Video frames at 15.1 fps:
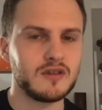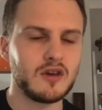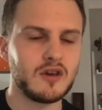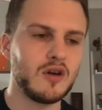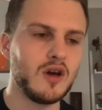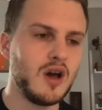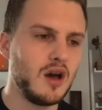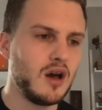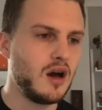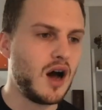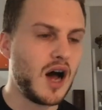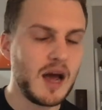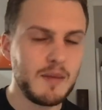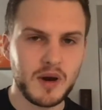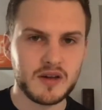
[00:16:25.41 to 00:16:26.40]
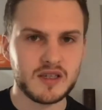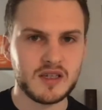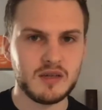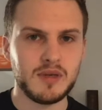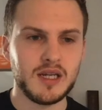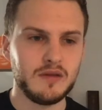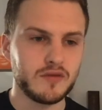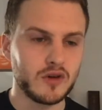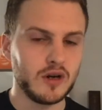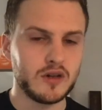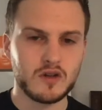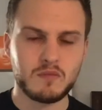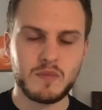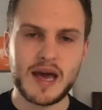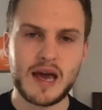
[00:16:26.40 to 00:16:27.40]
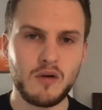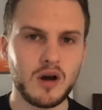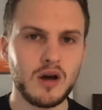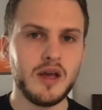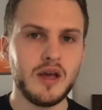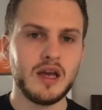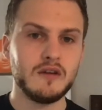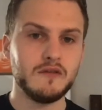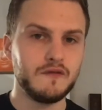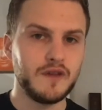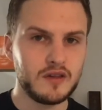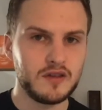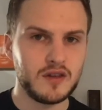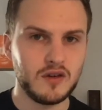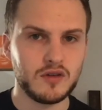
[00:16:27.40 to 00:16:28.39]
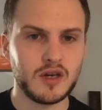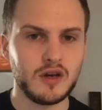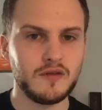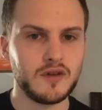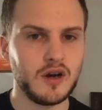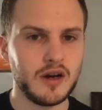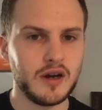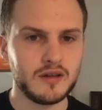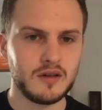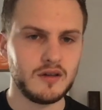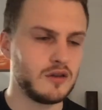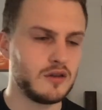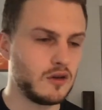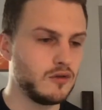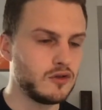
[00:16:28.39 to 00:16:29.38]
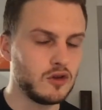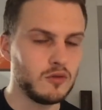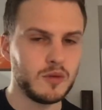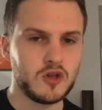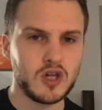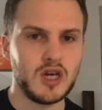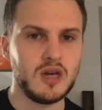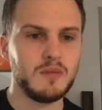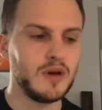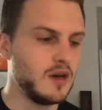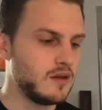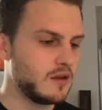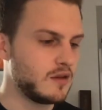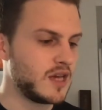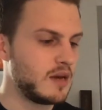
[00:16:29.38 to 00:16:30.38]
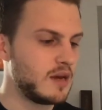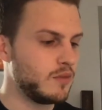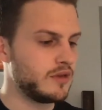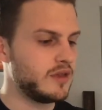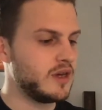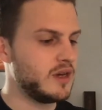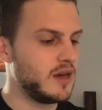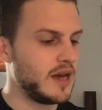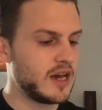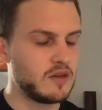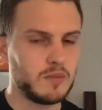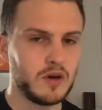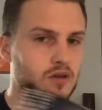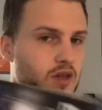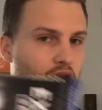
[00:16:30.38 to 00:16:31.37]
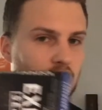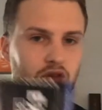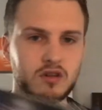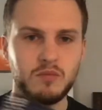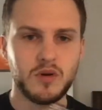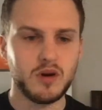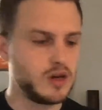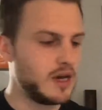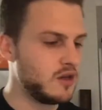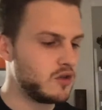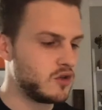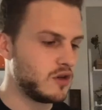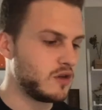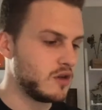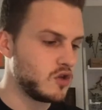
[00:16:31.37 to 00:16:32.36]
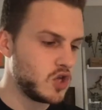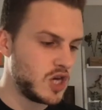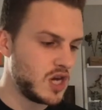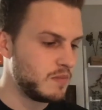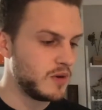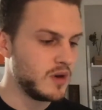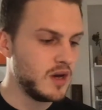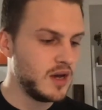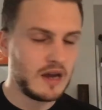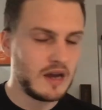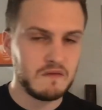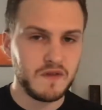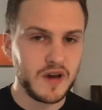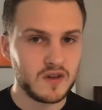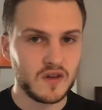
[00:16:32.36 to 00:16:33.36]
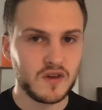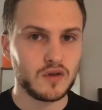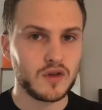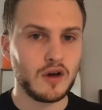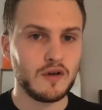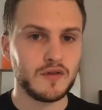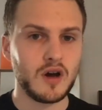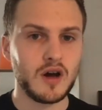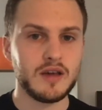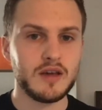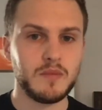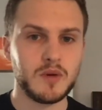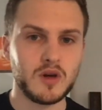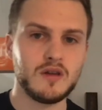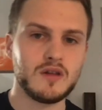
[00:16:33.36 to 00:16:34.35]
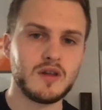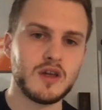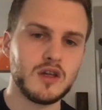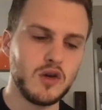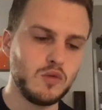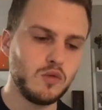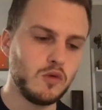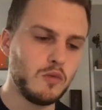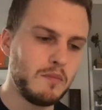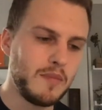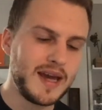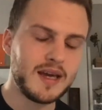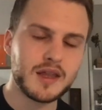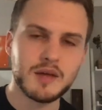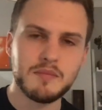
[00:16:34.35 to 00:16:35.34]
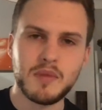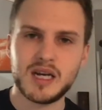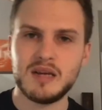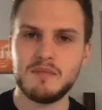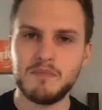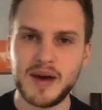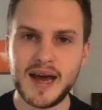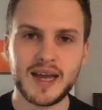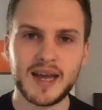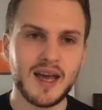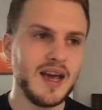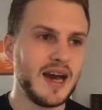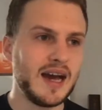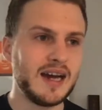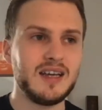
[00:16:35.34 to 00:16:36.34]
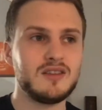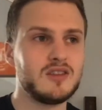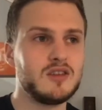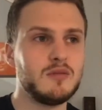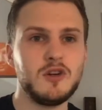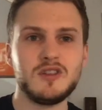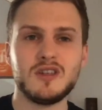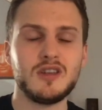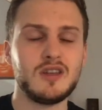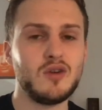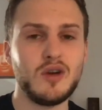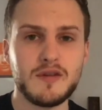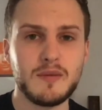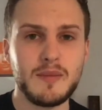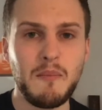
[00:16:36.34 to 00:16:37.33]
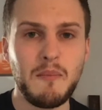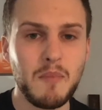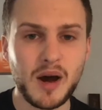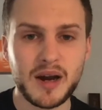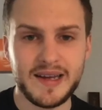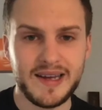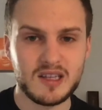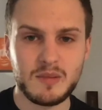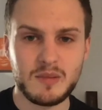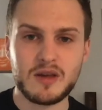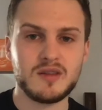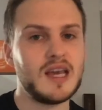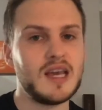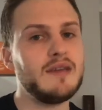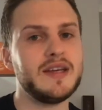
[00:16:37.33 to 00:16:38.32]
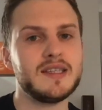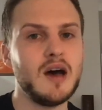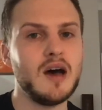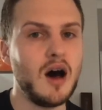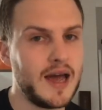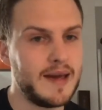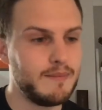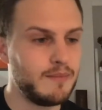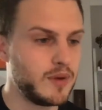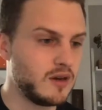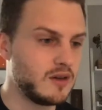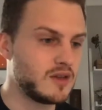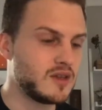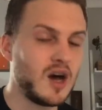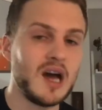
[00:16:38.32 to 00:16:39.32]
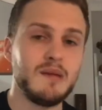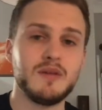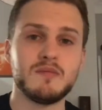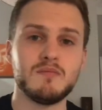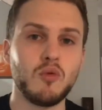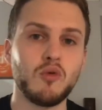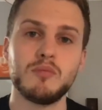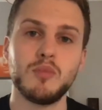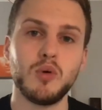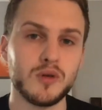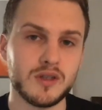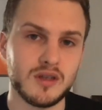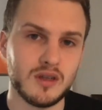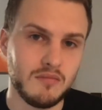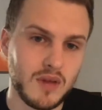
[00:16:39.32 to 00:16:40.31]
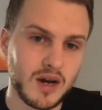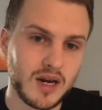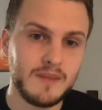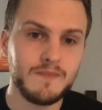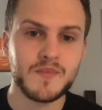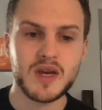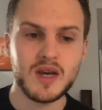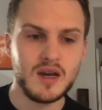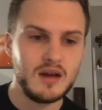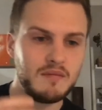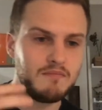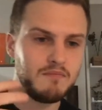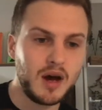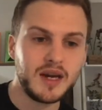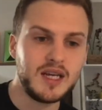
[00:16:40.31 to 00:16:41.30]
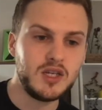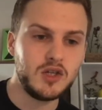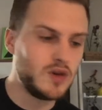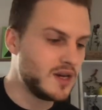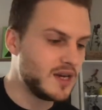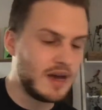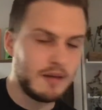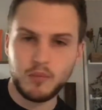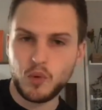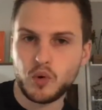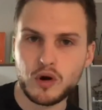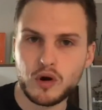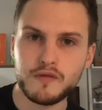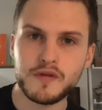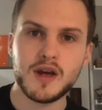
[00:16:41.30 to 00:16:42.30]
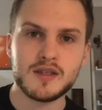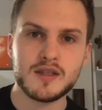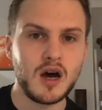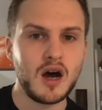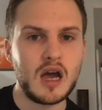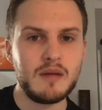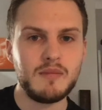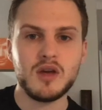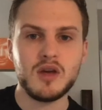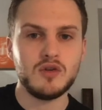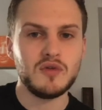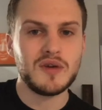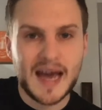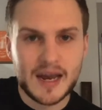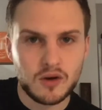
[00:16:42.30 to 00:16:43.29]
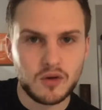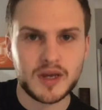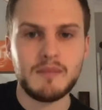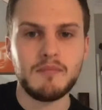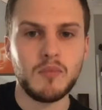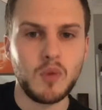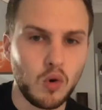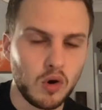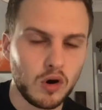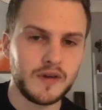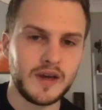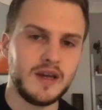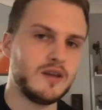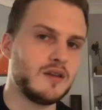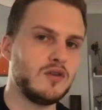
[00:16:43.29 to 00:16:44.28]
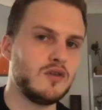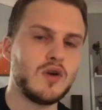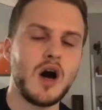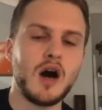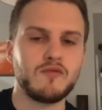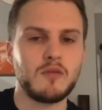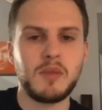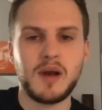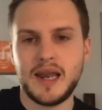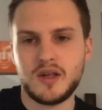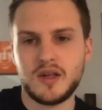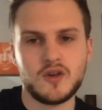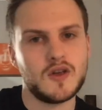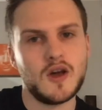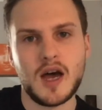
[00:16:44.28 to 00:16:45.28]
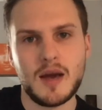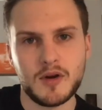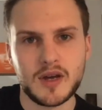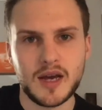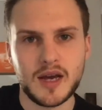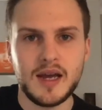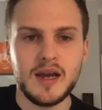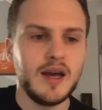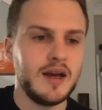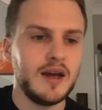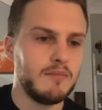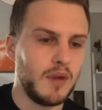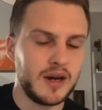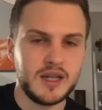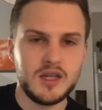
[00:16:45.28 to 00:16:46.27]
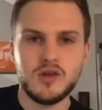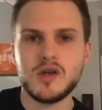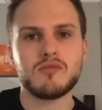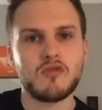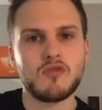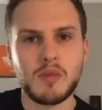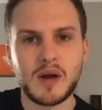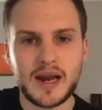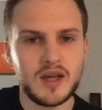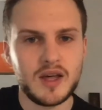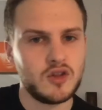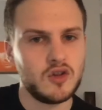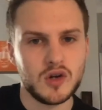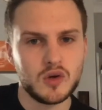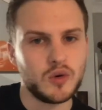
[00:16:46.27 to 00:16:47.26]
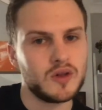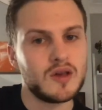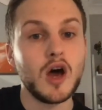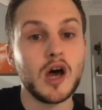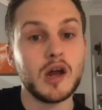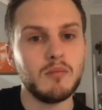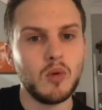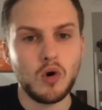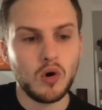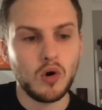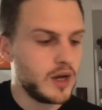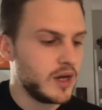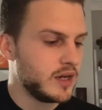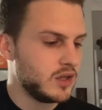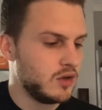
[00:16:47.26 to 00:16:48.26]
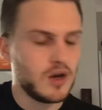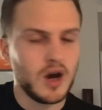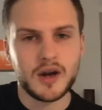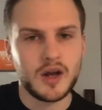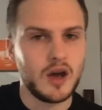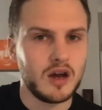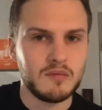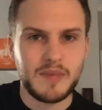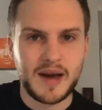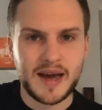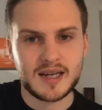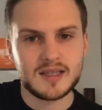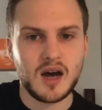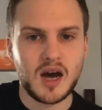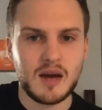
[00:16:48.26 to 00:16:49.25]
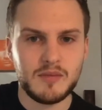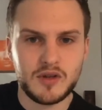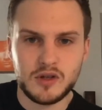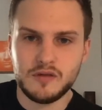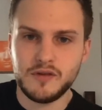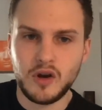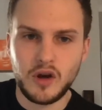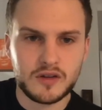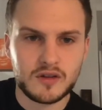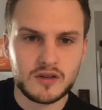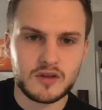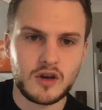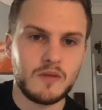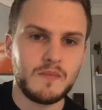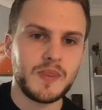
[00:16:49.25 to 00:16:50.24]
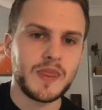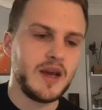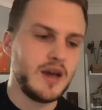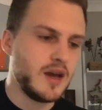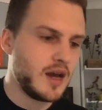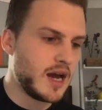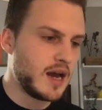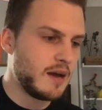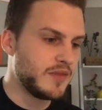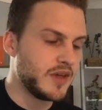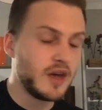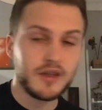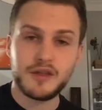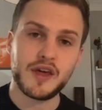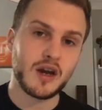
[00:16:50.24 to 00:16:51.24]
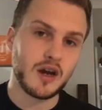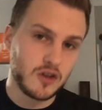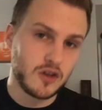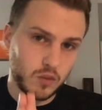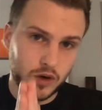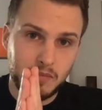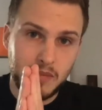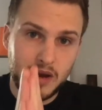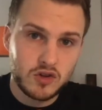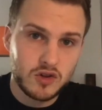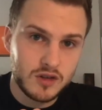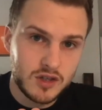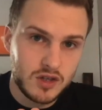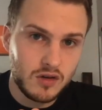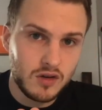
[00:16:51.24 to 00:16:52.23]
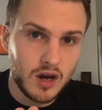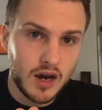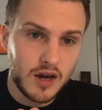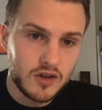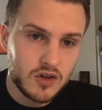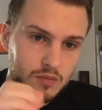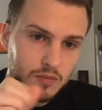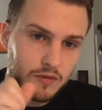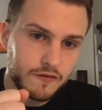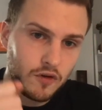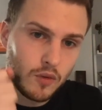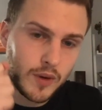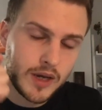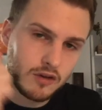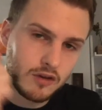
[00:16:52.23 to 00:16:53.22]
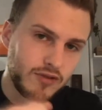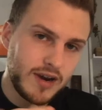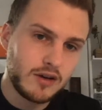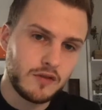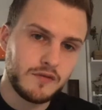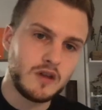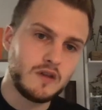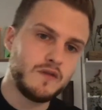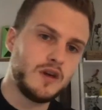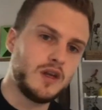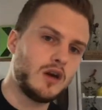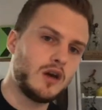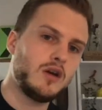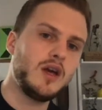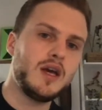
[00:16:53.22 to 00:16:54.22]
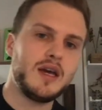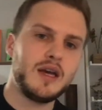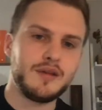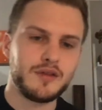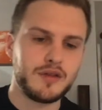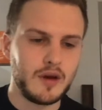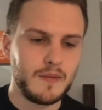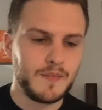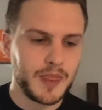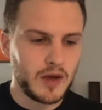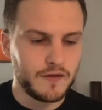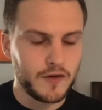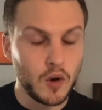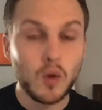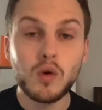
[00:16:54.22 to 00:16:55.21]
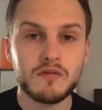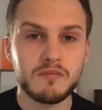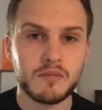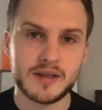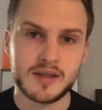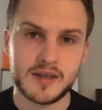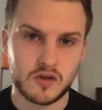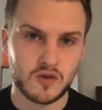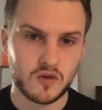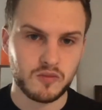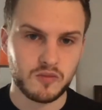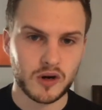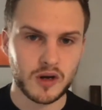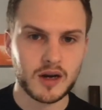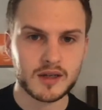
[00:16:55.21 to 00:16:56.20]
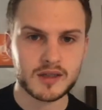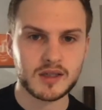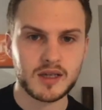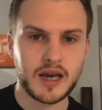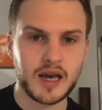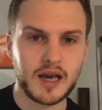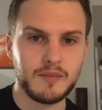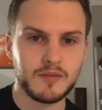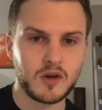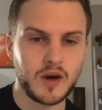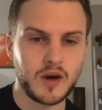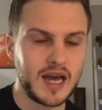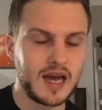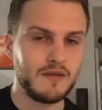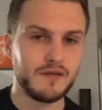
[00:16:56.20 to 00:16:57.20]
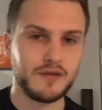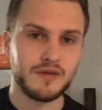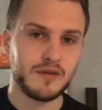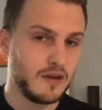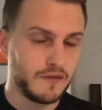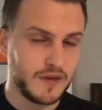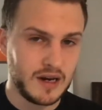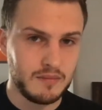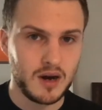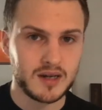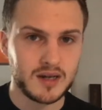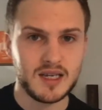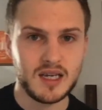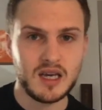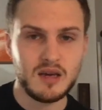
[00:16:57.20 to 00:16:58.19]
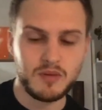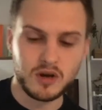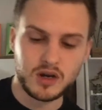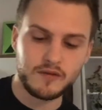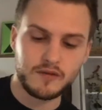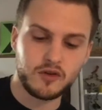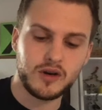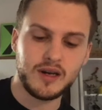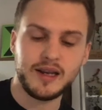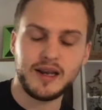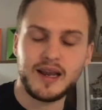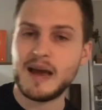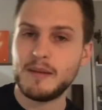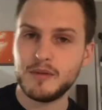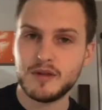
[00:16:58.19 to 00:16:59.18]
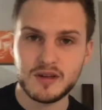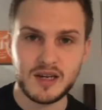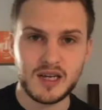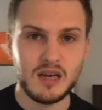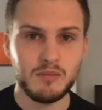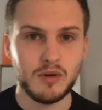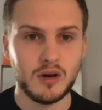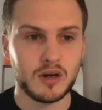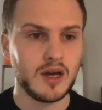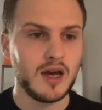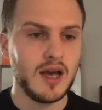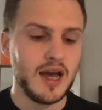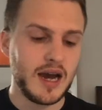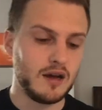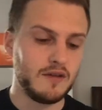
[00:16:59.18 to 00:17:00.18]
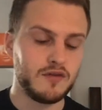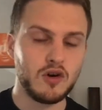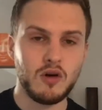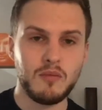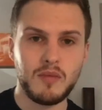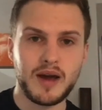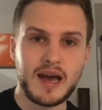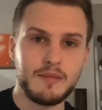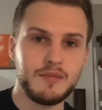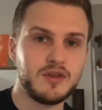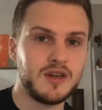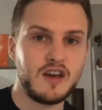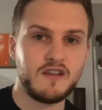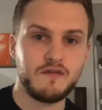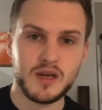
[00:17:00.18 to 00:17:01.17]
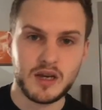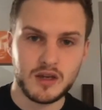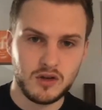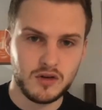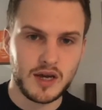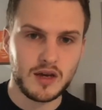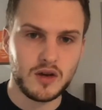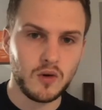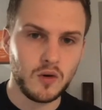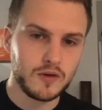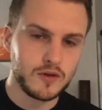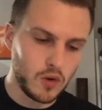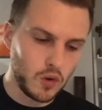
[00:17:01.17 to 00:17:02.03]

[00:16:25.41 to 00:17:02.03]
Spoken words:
So I personally believe knowledge is power. Invest in yourself, guys, is so super cheap. The same with the Expert Secrets book. It's just cheap. Invest in yourself, guys, because you will make the money back. And it's, to be honest, it's not even about money. It's about saving time, because time is more important than money. Money you can get more of. Time you cannot get more of. You can't replenish time, okay? Money you can replenish. You can always earn more. You can't earn back time that you've lost. So the other thing I just want to mention to you guys just before we kind of round off this video is that for all of my digital products, so I have the affiliate marketing ebook, I've got a little Amazon ebook, and I've got my Amazon FBA UK course.